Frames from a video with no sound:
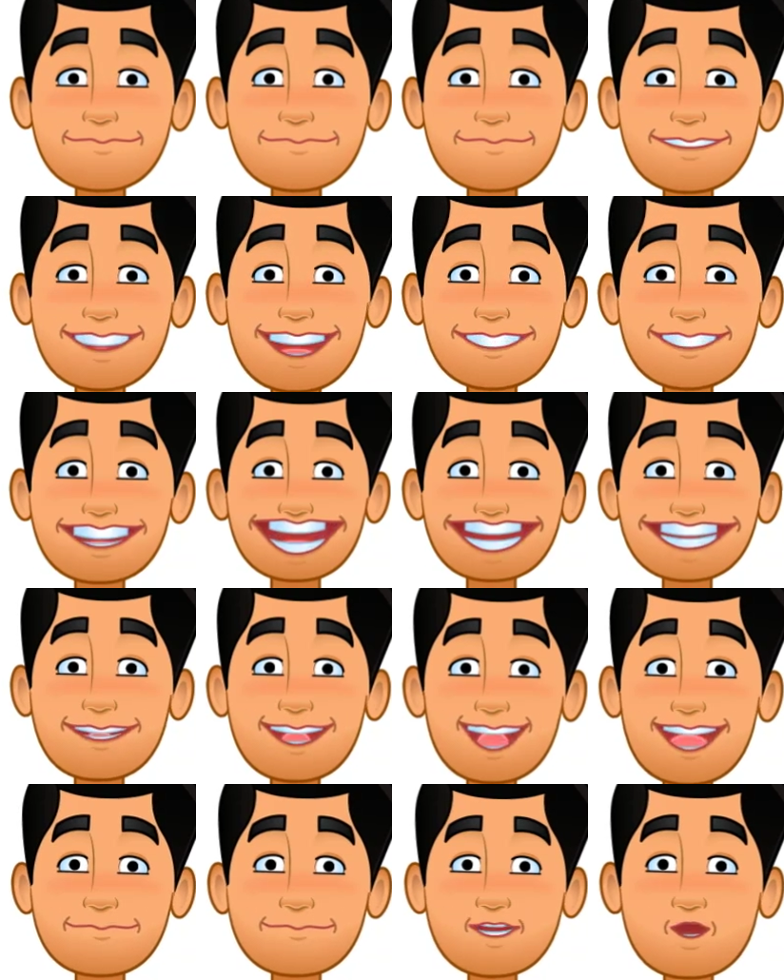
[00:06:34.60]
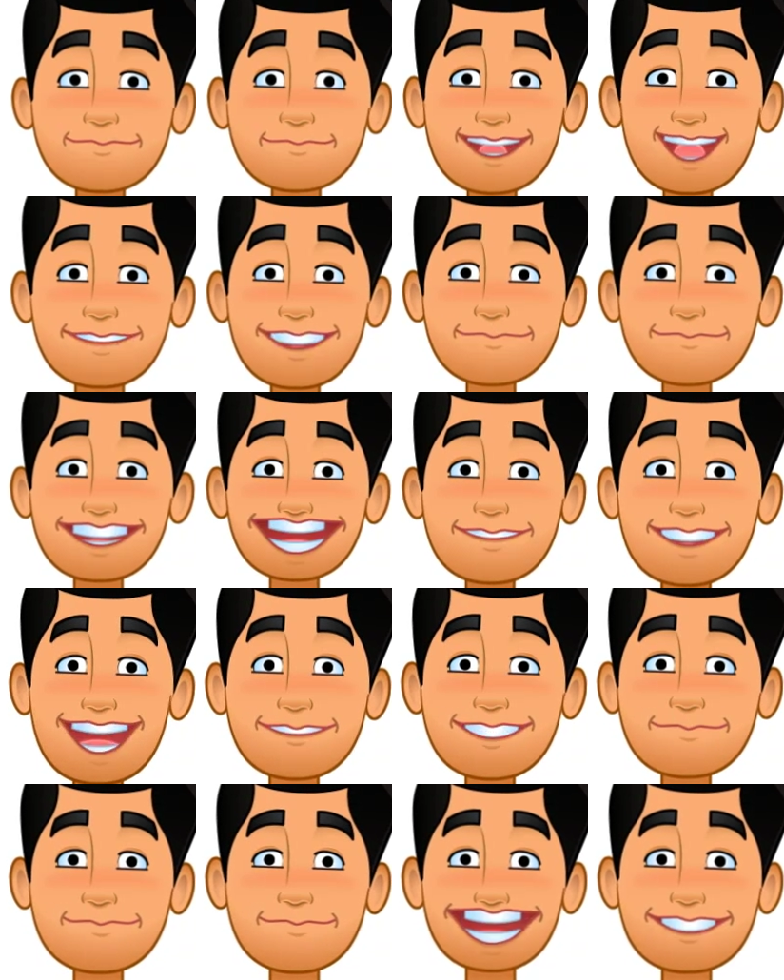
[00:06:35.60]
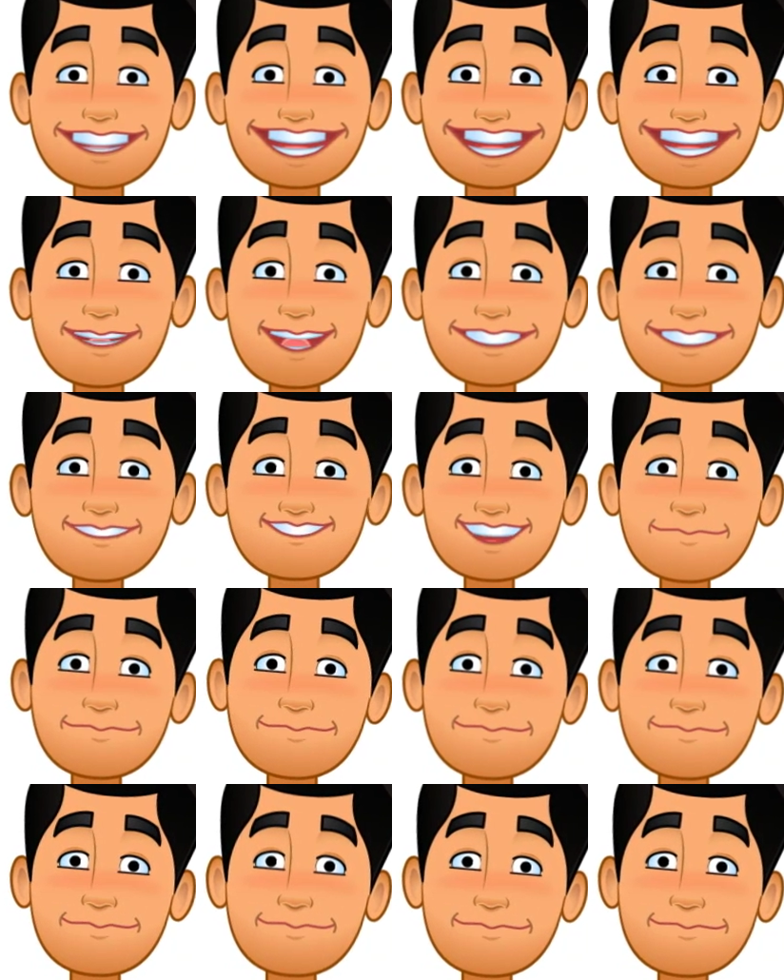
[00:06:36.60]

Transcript: then the cylinder will extend and lift